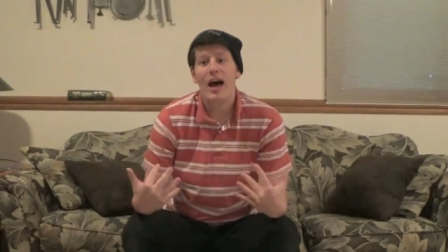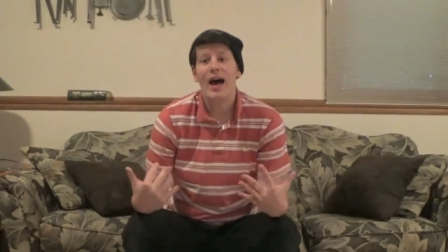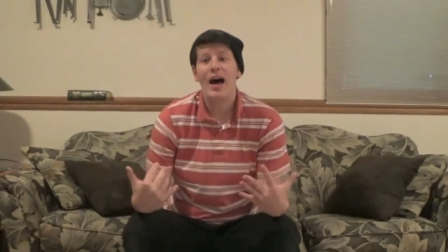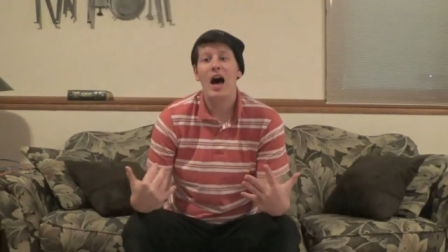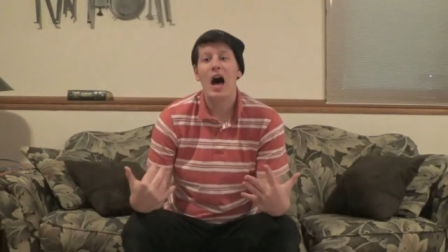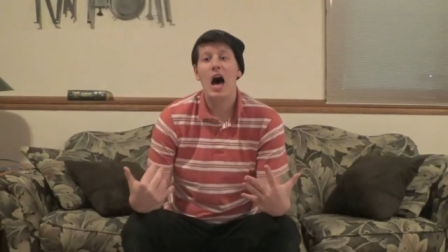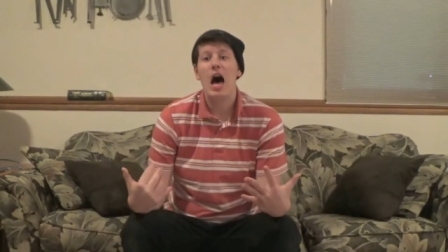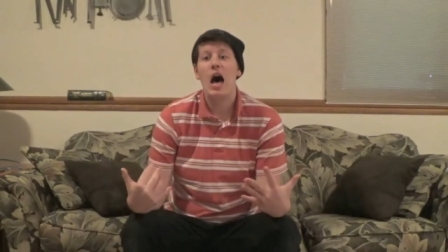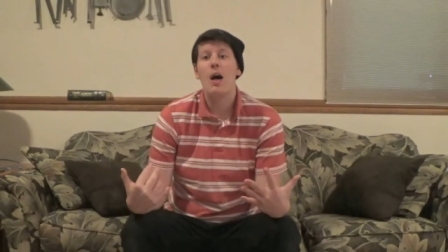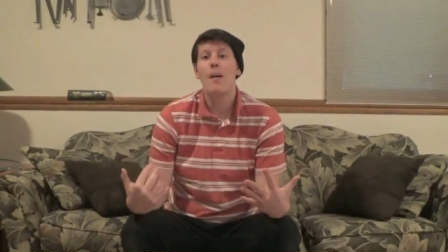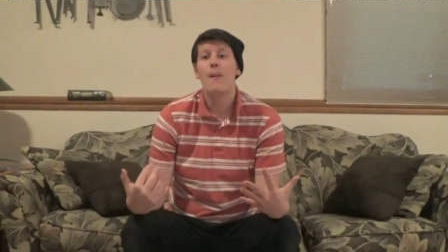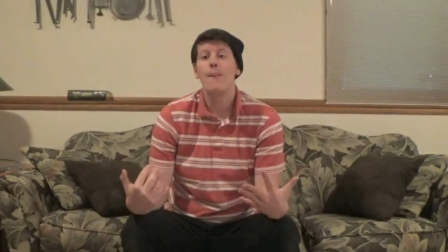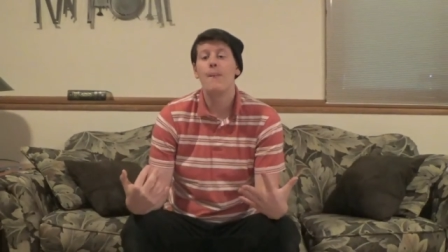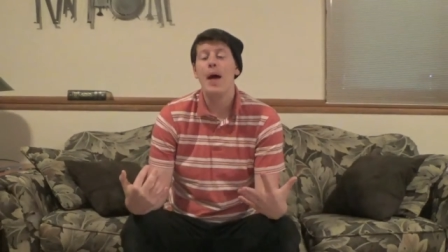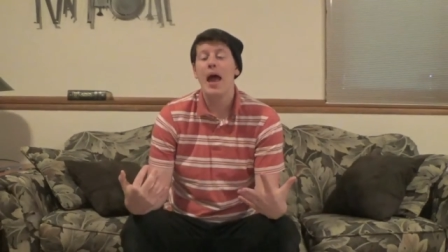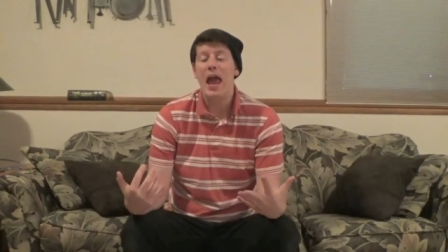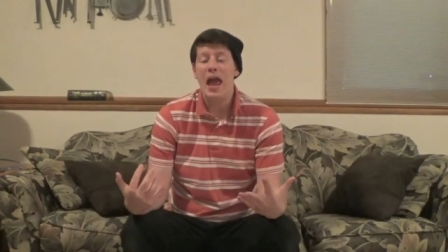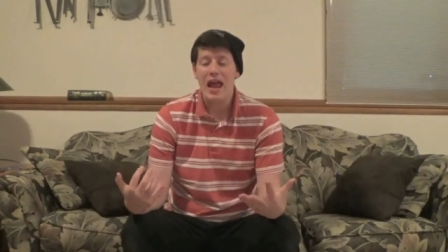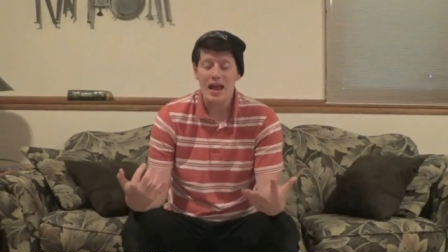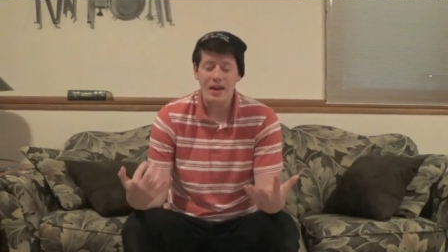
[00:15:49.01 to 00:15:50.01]

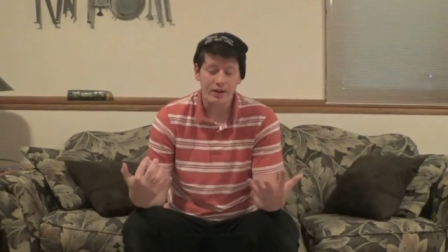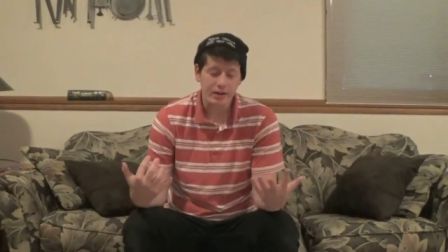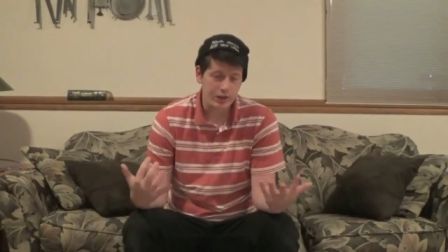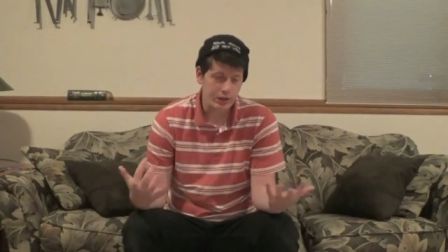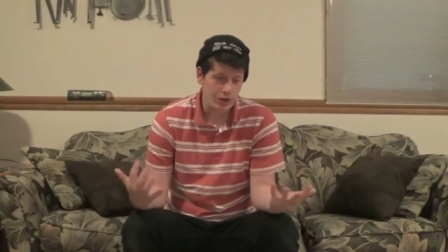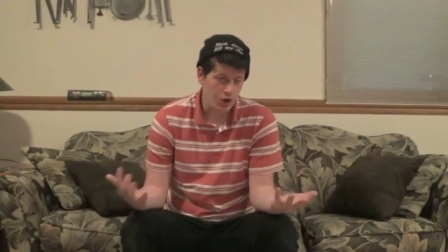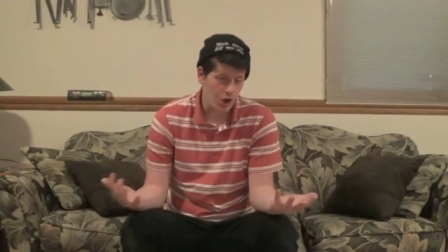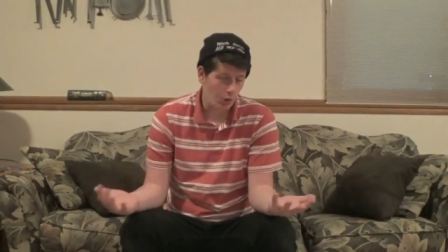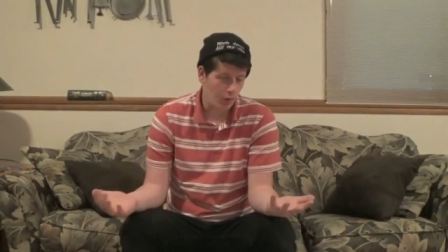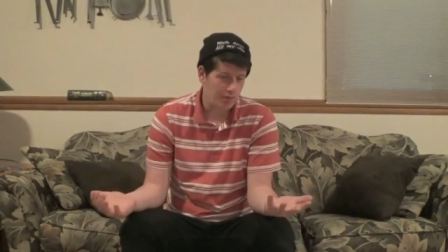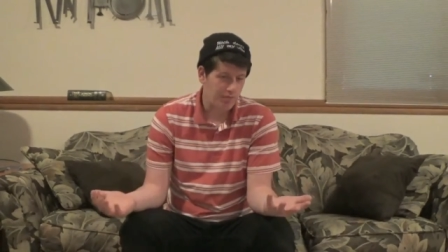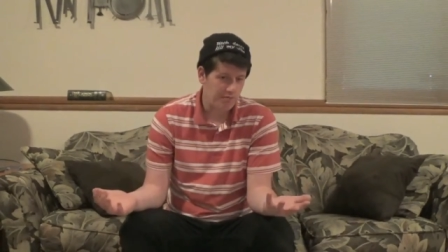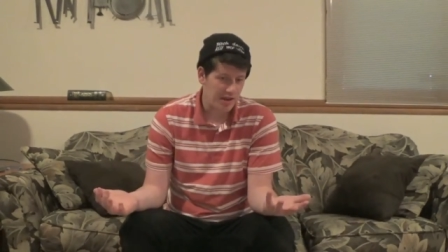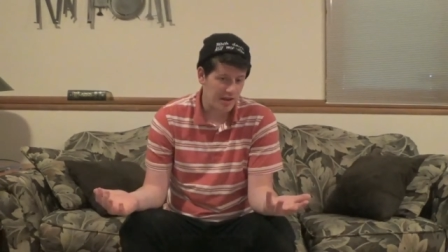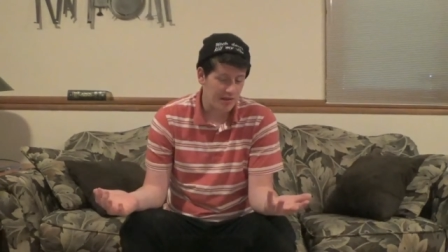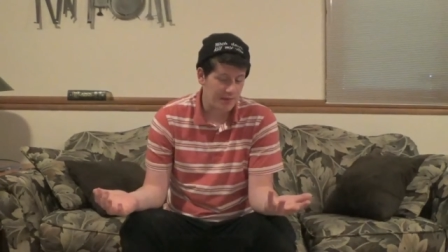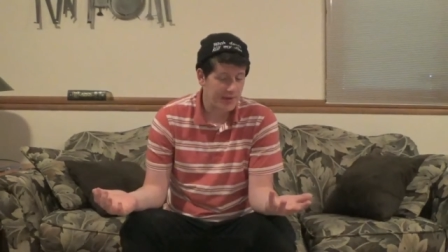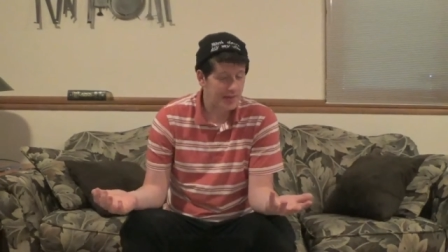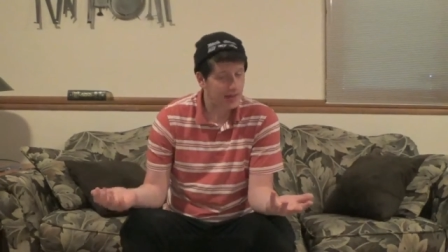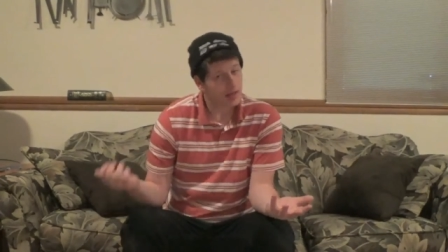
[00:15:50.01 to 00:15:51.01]
And you know what,
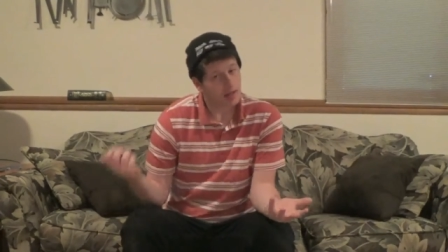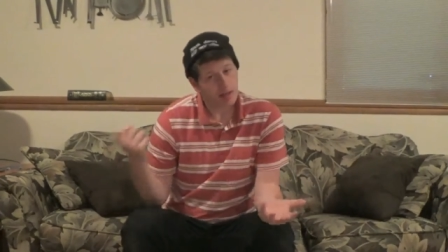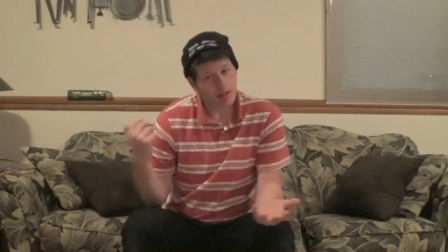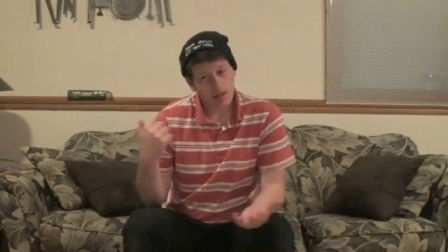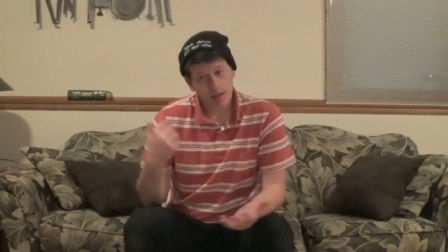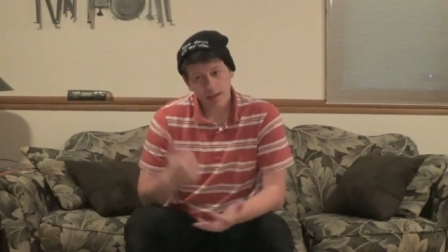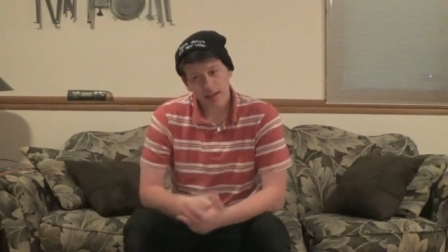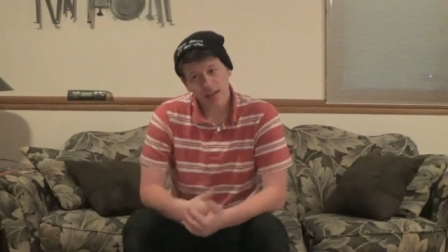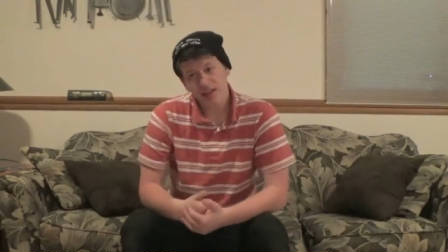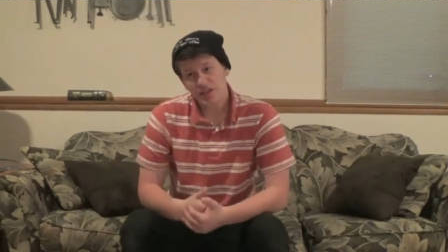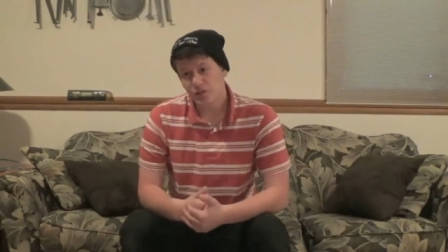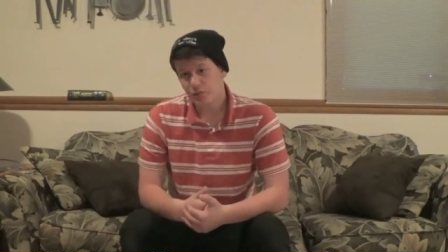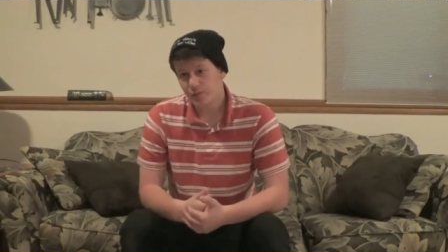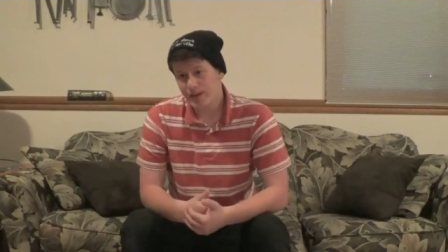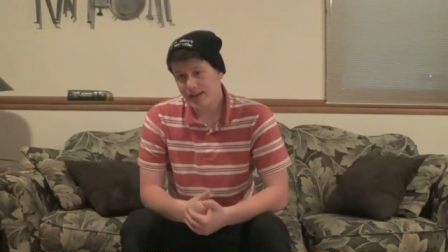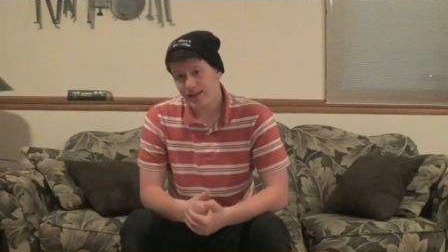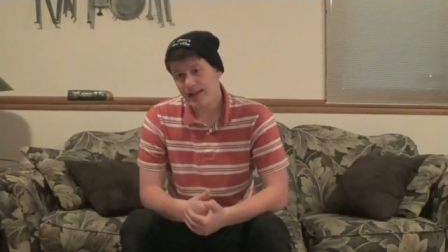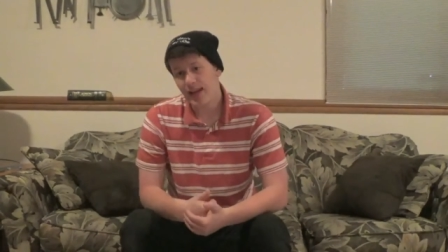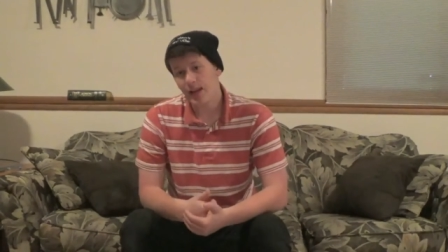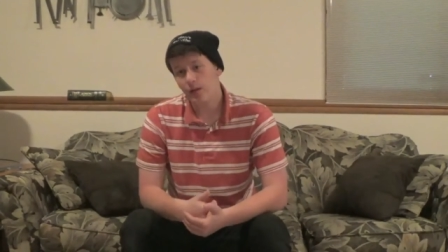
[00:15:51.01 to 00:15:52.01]
maybe this
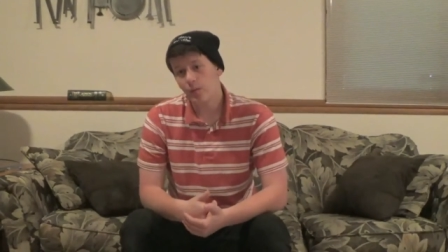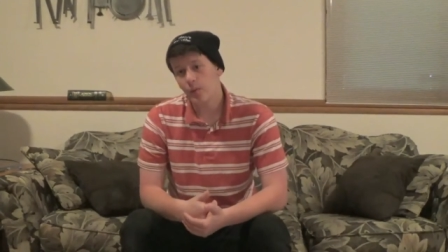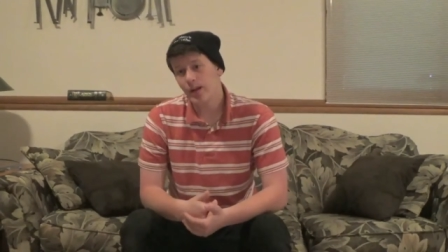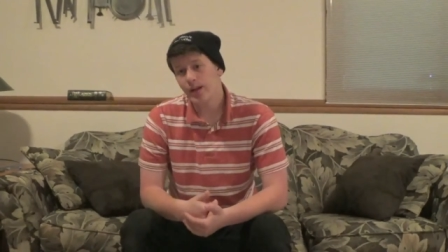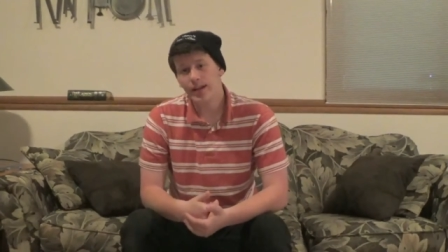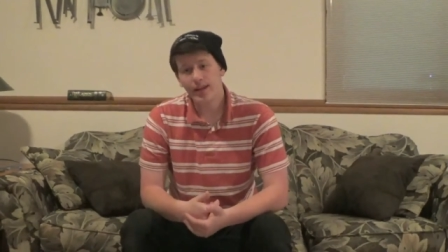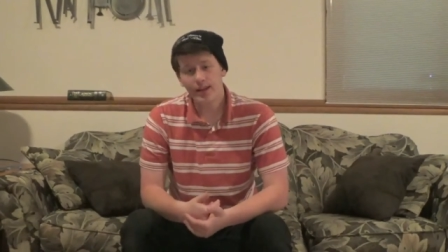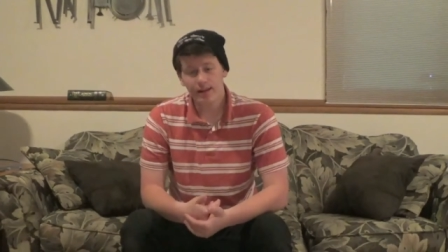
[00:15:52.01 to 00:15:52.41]
weekend we